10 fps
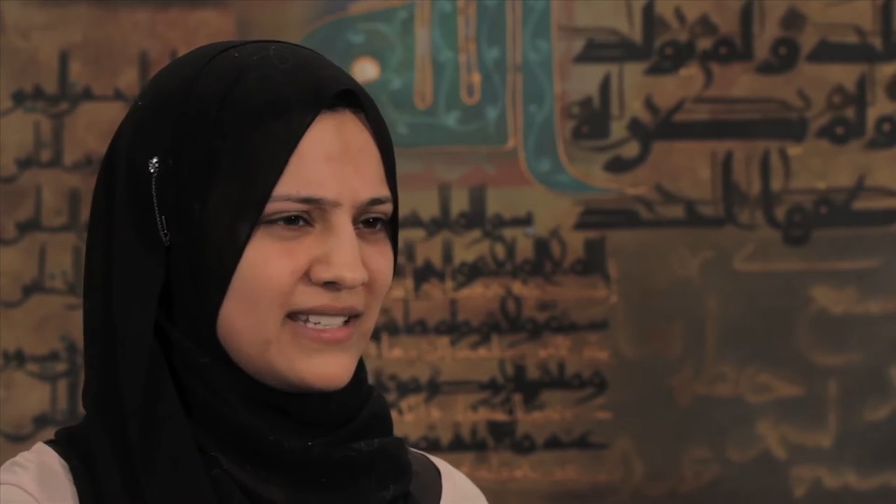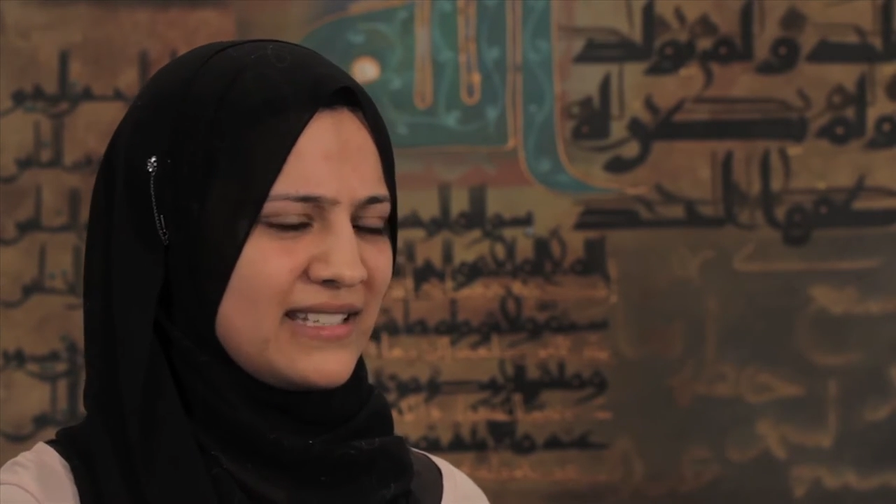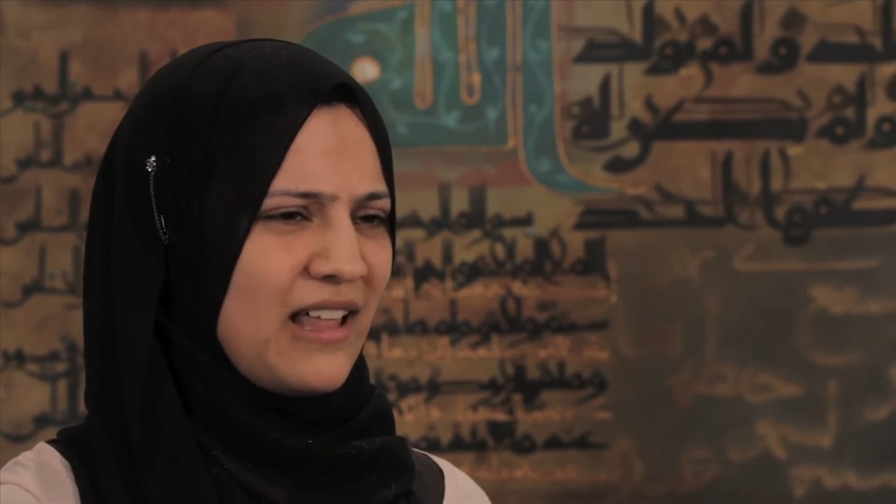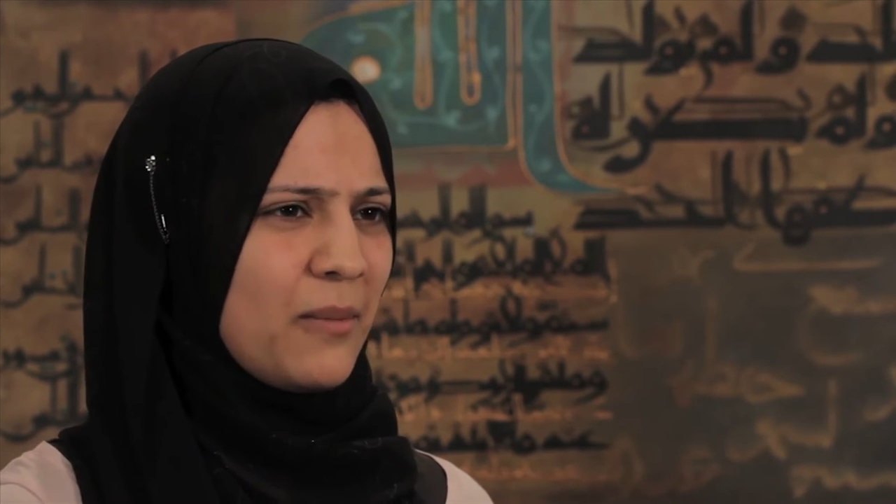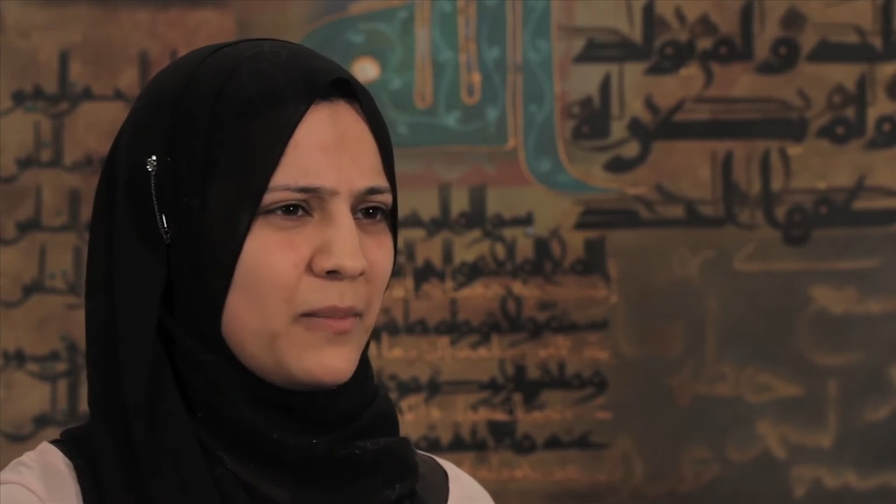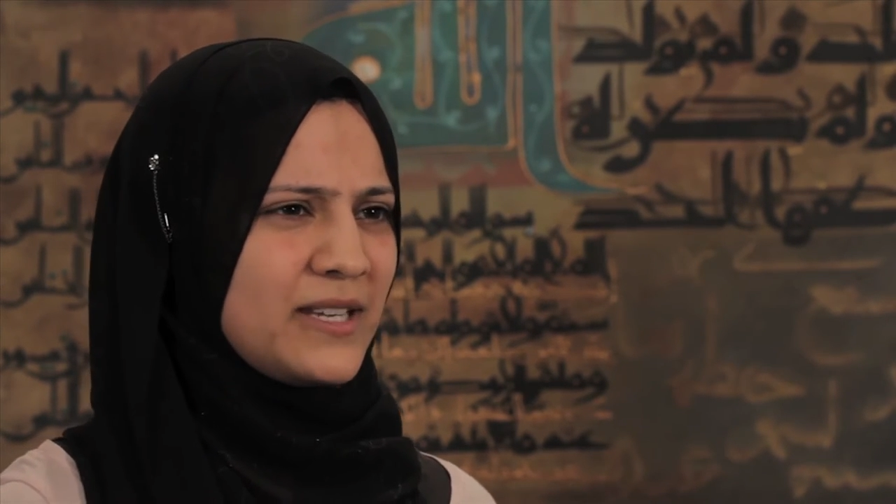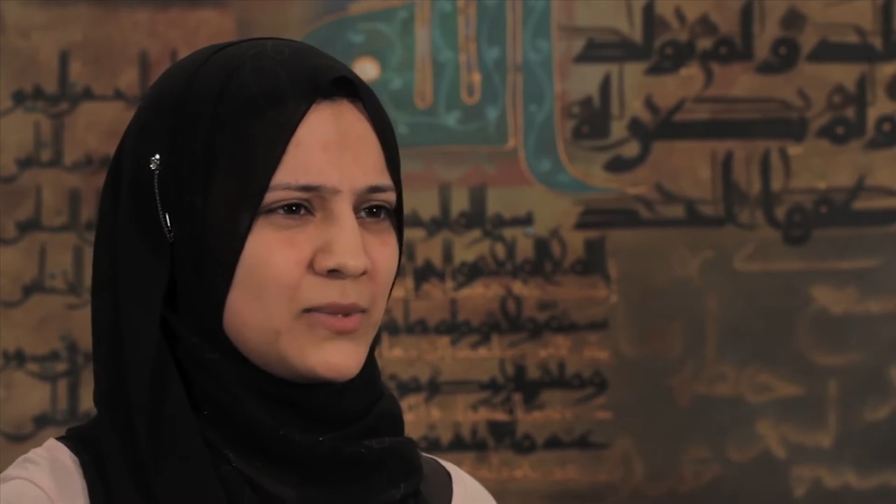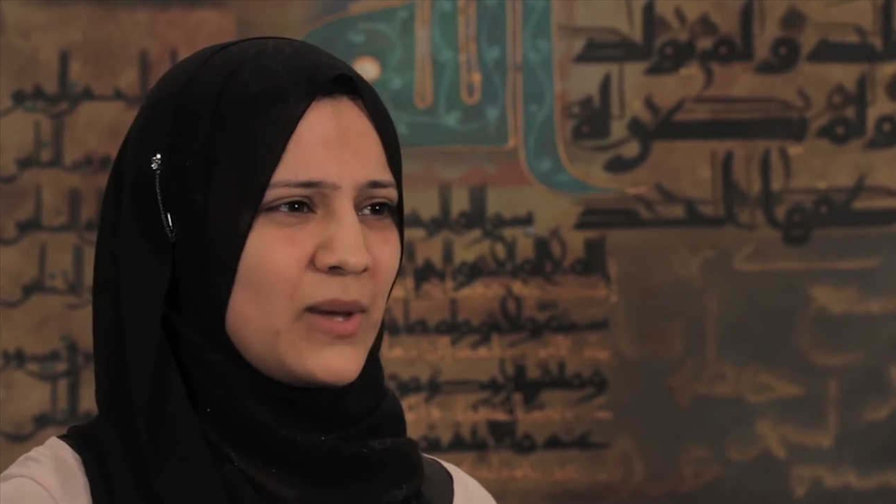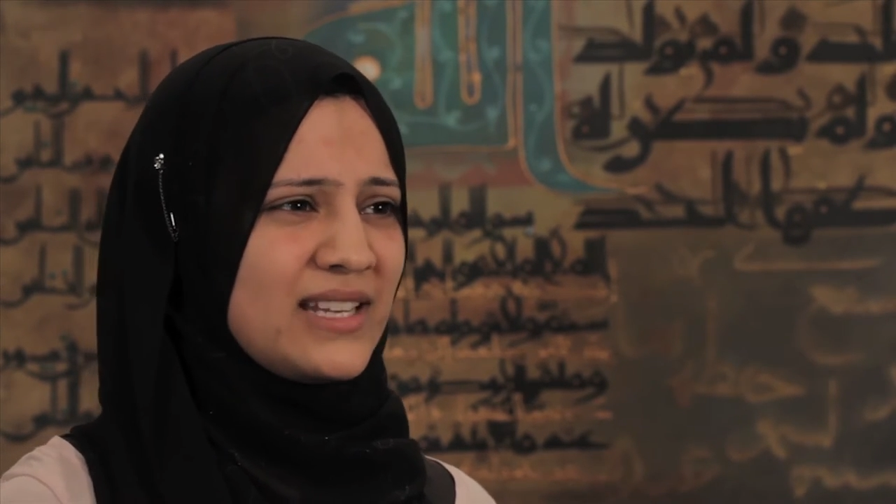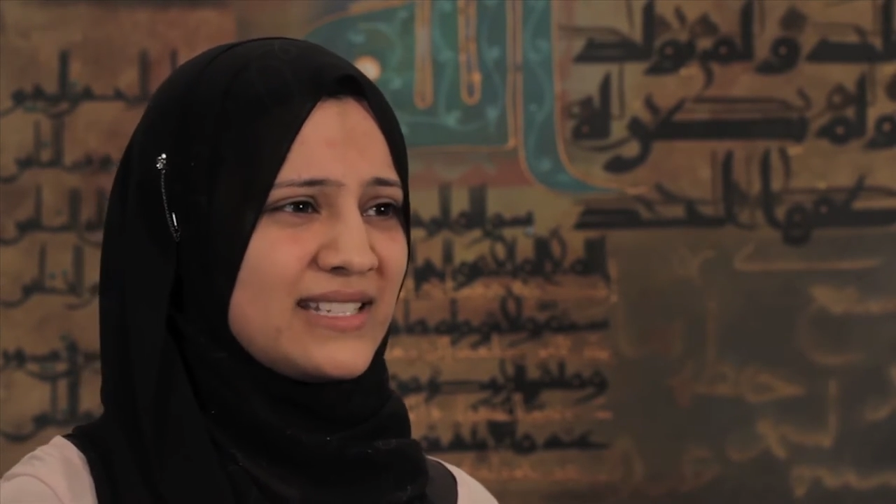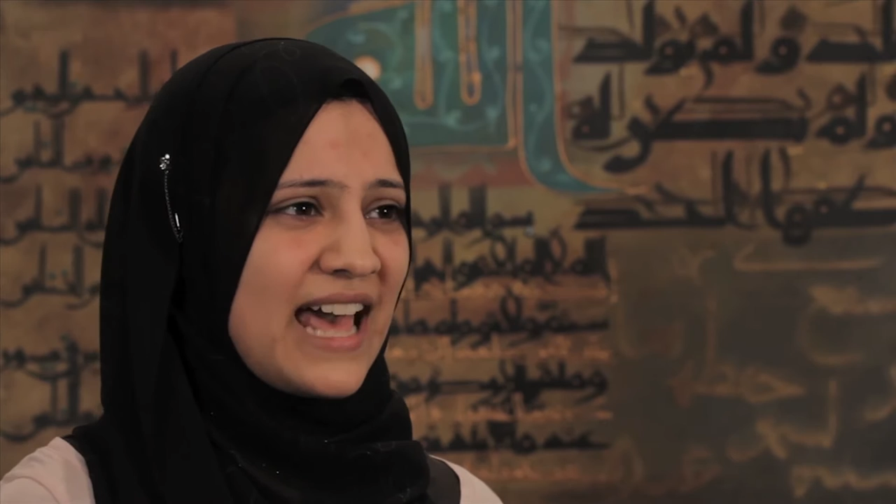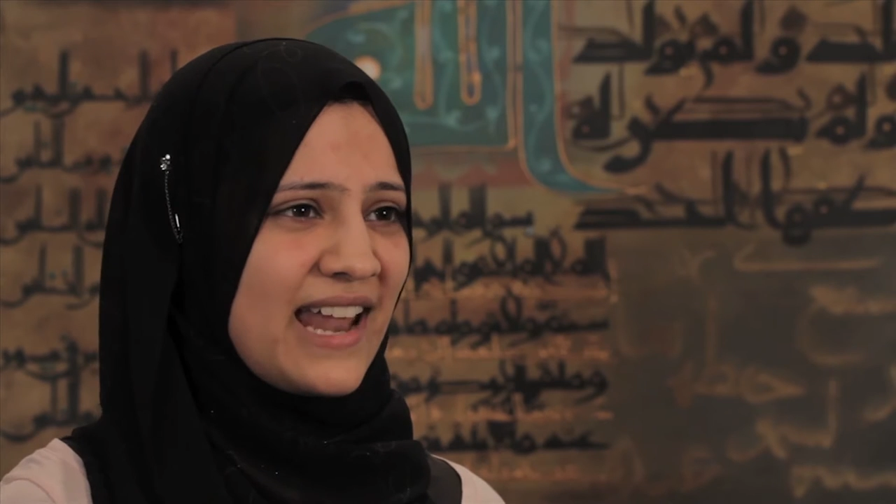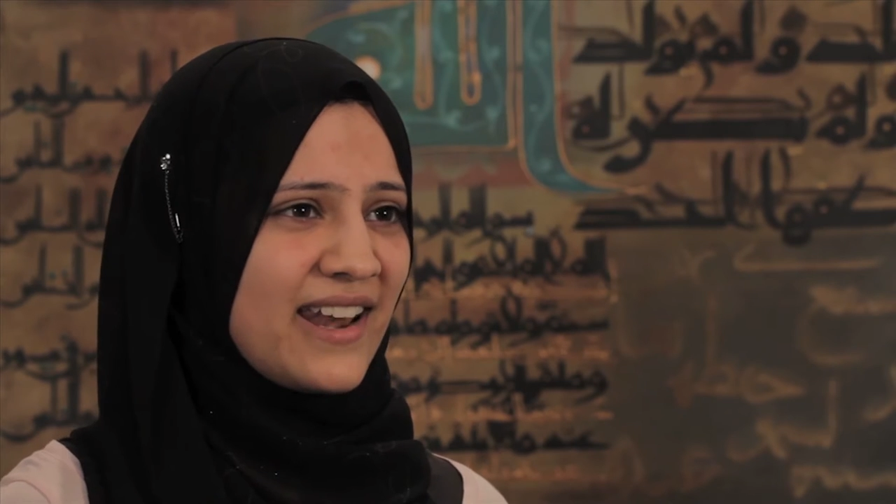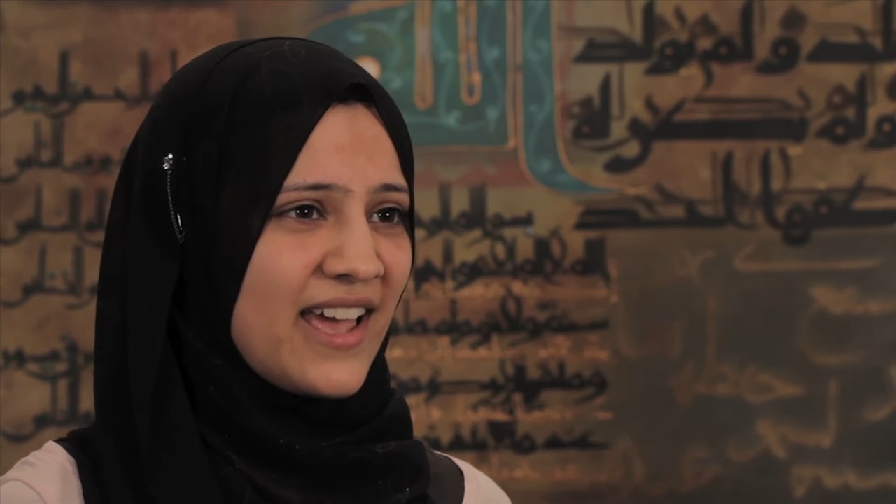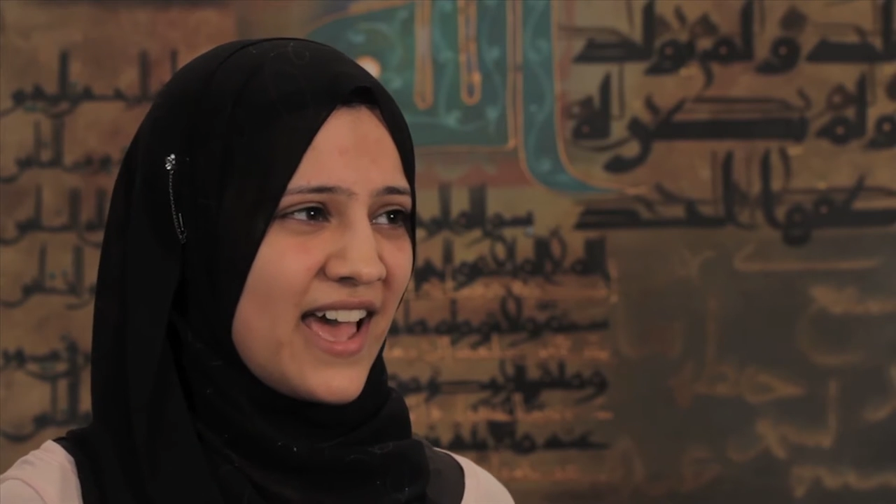Islam. But as well as that,